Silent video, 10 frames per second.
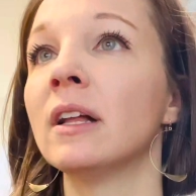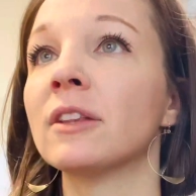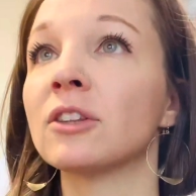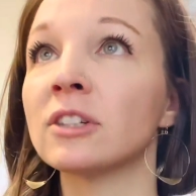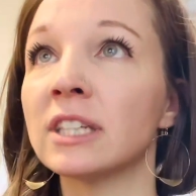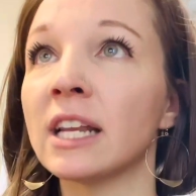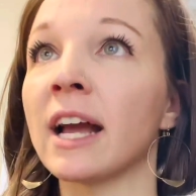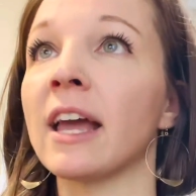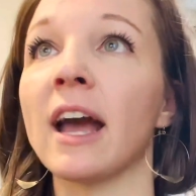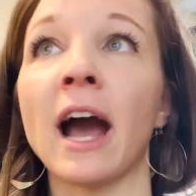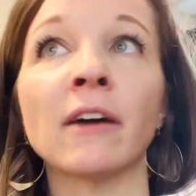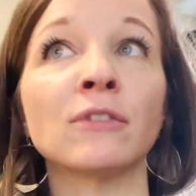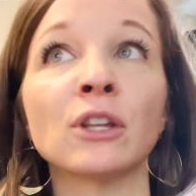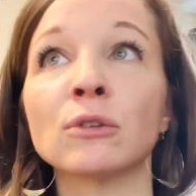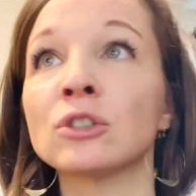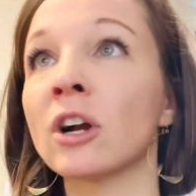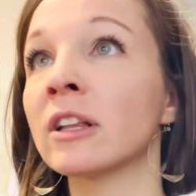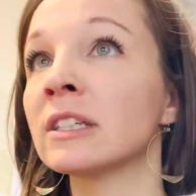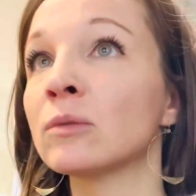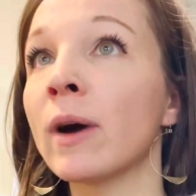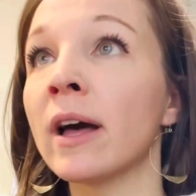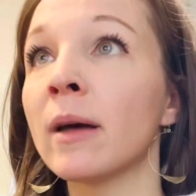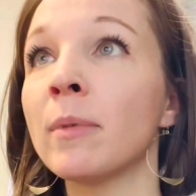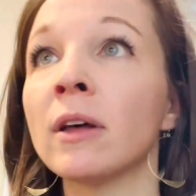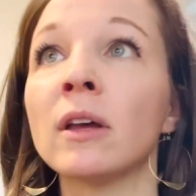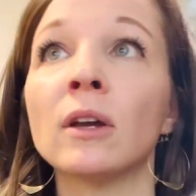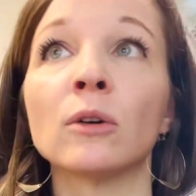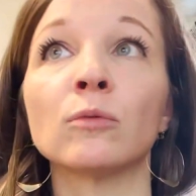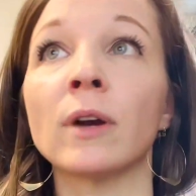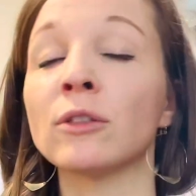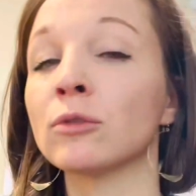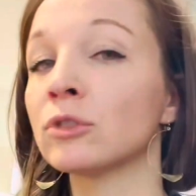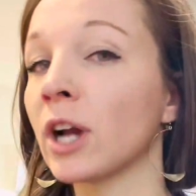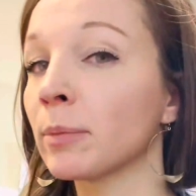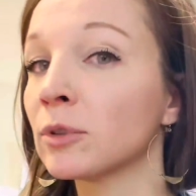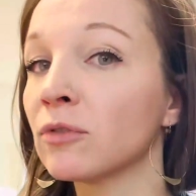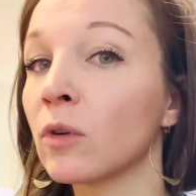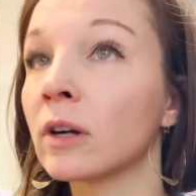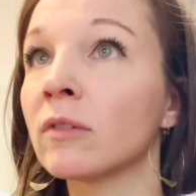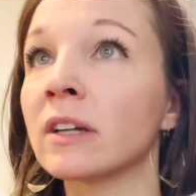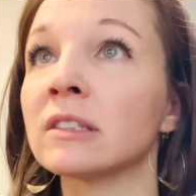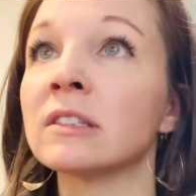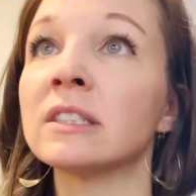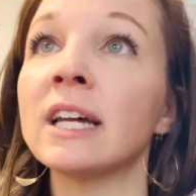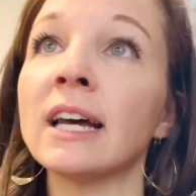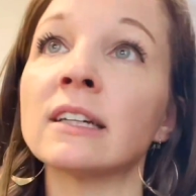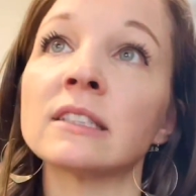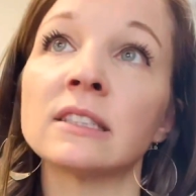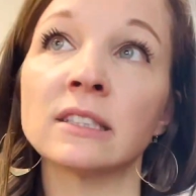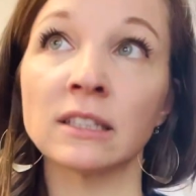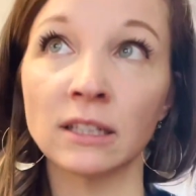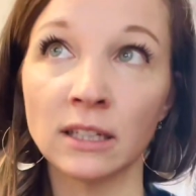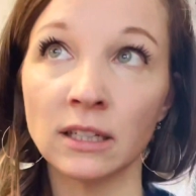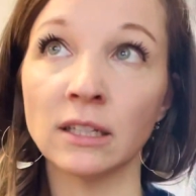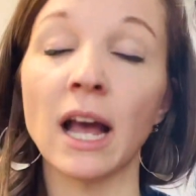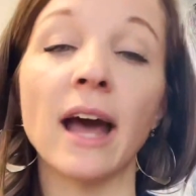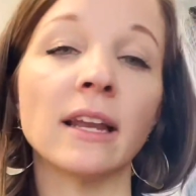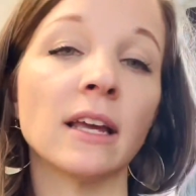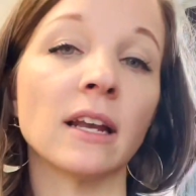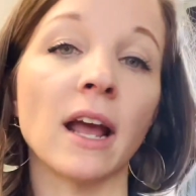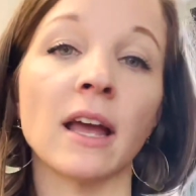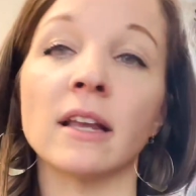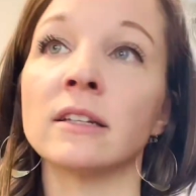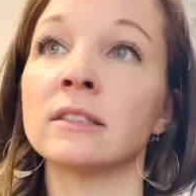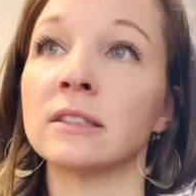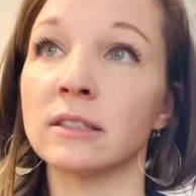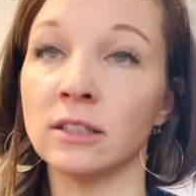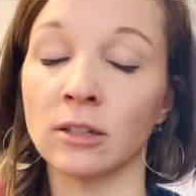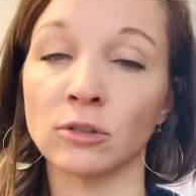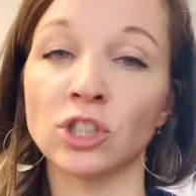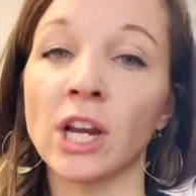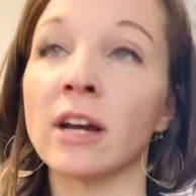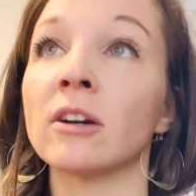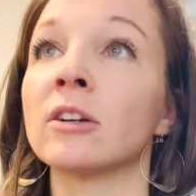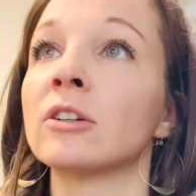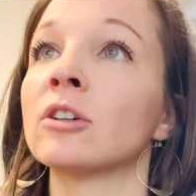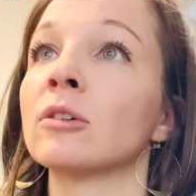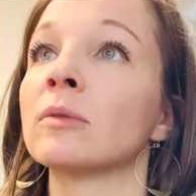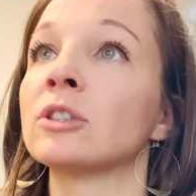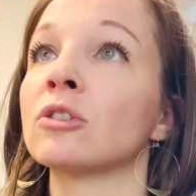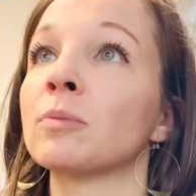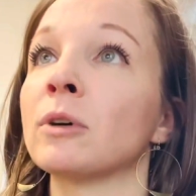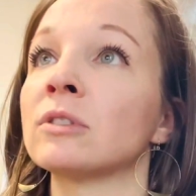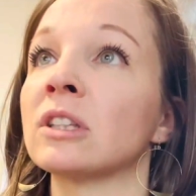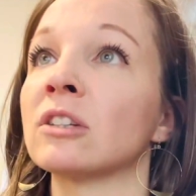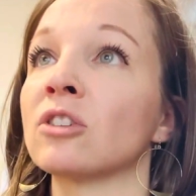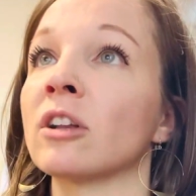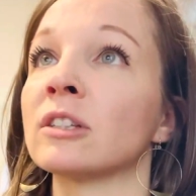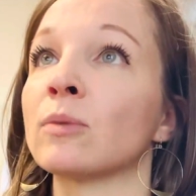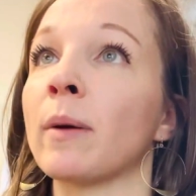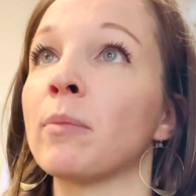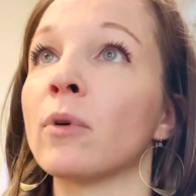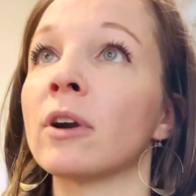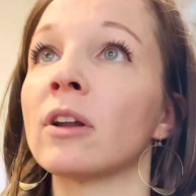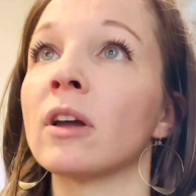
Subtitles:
Thursday night, halfway through Charlotte's Web, read through Chapter 4 in Russell's text, edit and share your original post in the Charlotte's Web board.